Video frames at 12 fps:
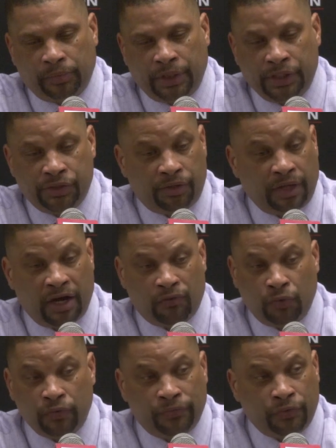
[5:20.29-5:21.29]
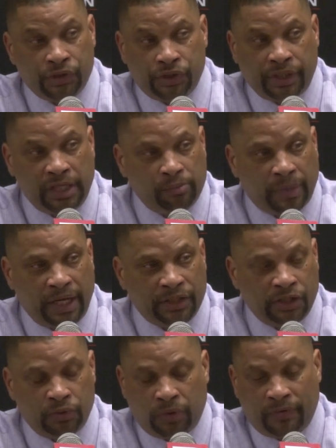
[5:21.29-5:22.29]
He's there rooting for his
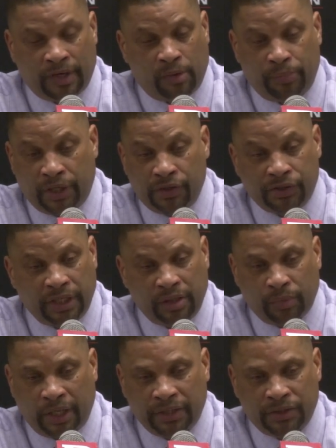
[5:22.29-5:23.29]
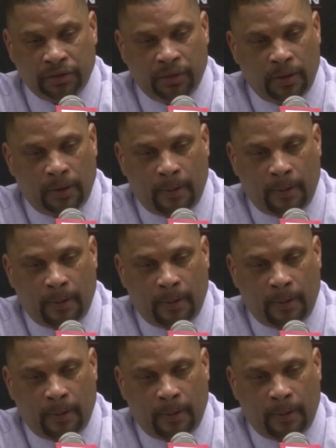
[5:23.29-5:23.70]
teammates. He's one of our better teammates.